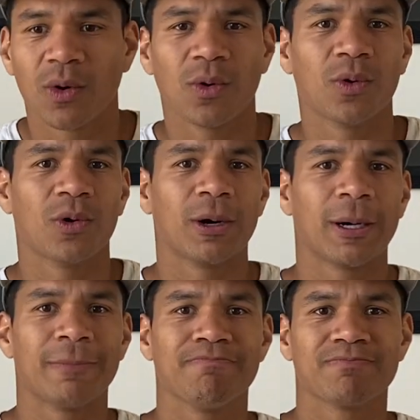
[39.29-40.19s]

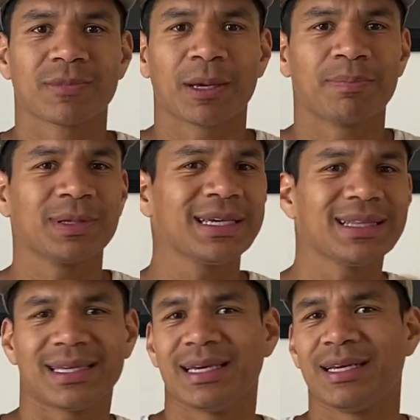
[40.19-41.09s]
or
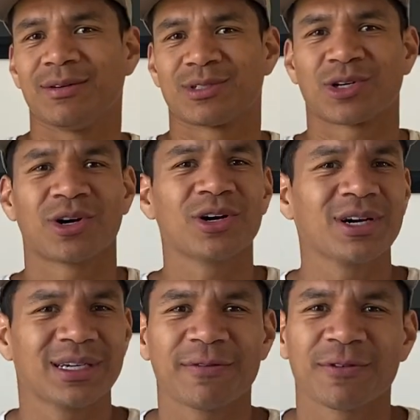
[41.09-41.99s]
completely turn
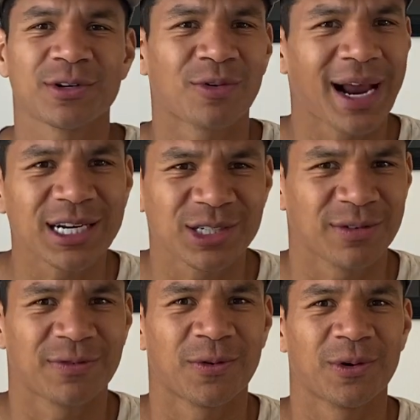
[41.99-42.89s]
a different direction
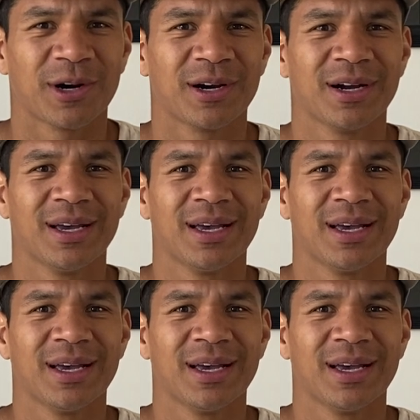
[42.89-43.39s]
for,